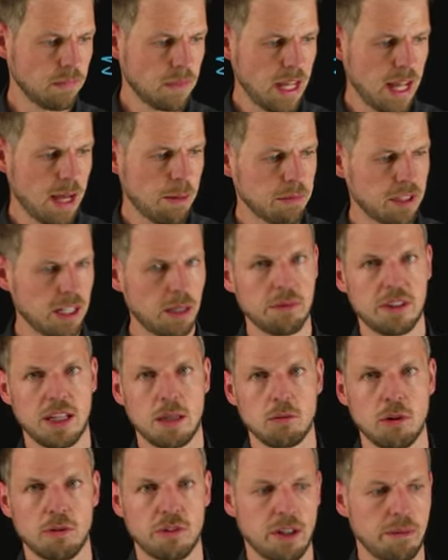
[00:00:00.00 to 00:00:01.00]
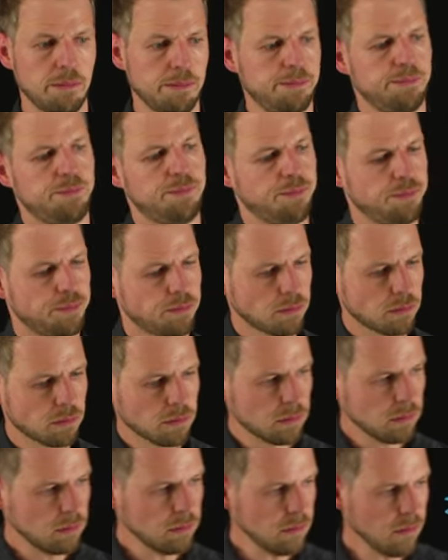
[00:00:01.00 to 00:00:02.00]
m times m of them.
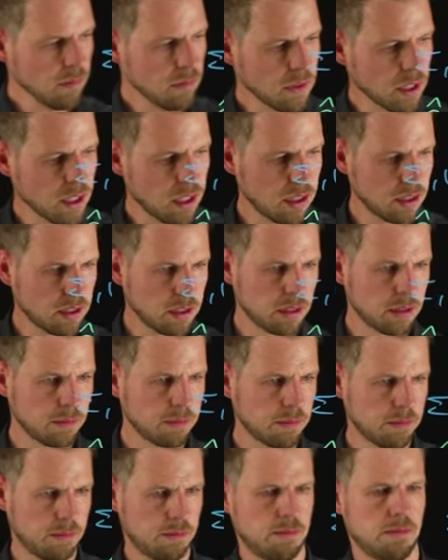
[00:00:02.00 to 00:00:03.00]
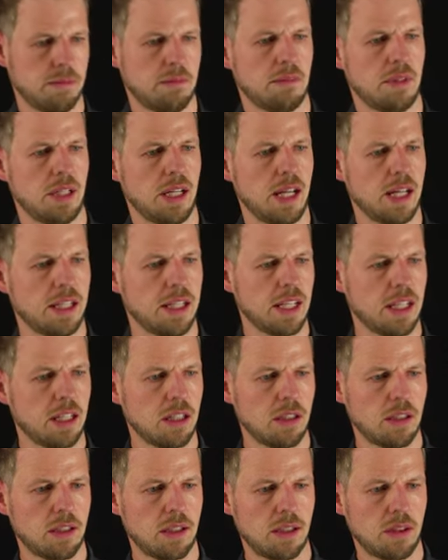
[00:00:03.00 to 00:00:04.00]
Um, and
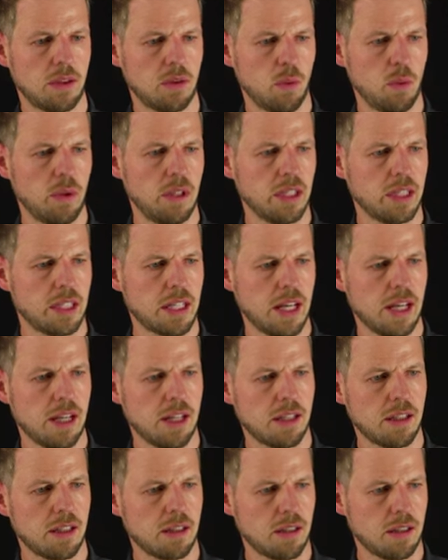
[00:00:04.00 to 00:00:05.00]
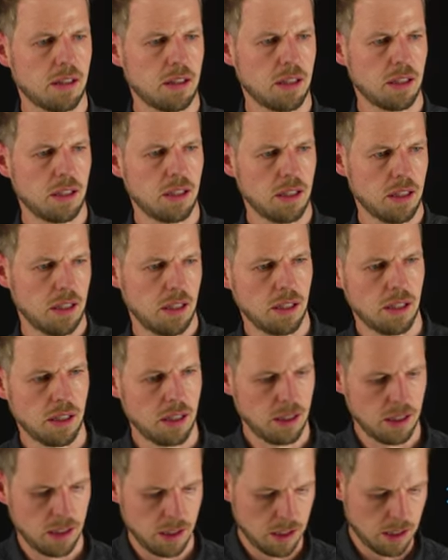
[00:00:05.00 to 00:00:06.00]
then we can
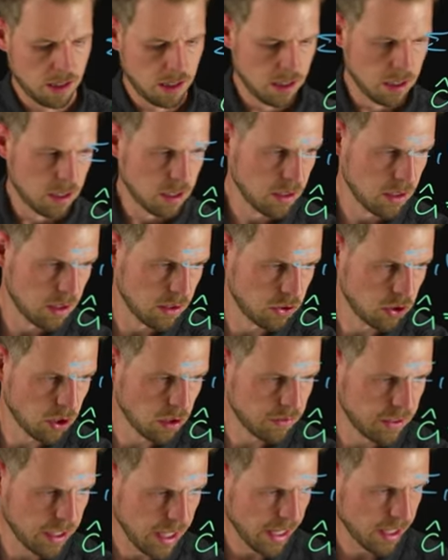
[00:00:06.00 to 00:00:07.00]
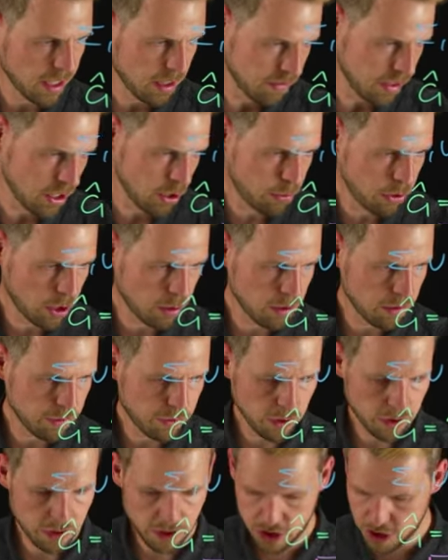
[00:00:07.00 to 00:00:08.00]
uh, solve the eigenvalue problem
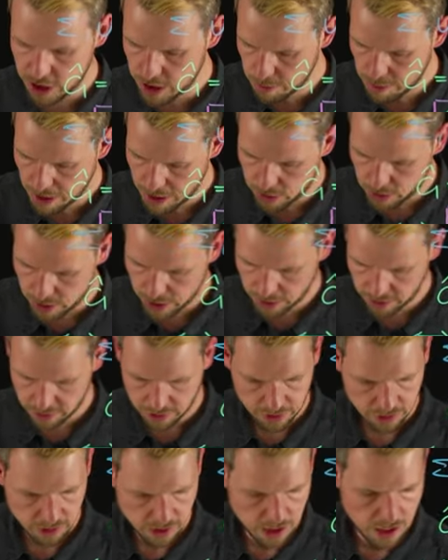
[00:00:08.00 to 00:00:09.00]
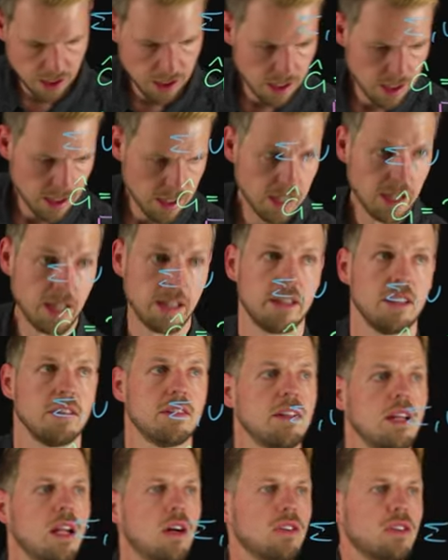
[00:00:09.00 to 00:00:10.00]
for the G matrix and this
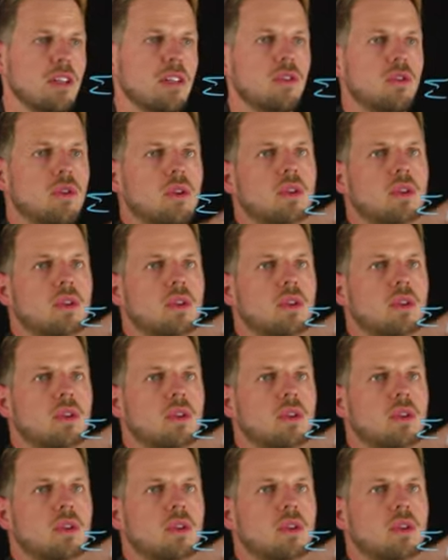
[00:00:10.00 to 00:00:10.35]
allows us to